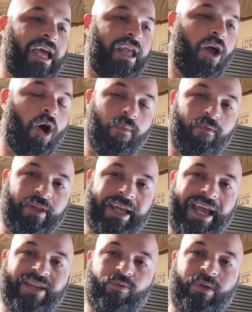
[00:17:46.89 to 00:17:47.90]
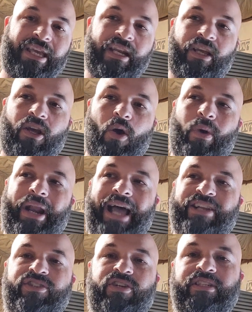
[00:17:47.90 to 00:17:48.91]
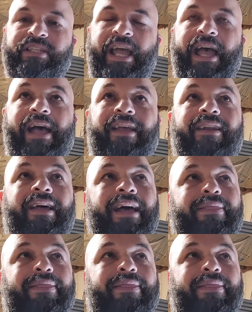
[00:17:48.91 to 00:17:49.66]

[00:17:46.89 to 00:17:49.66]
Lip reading: And hopefully as we get it going, I just had,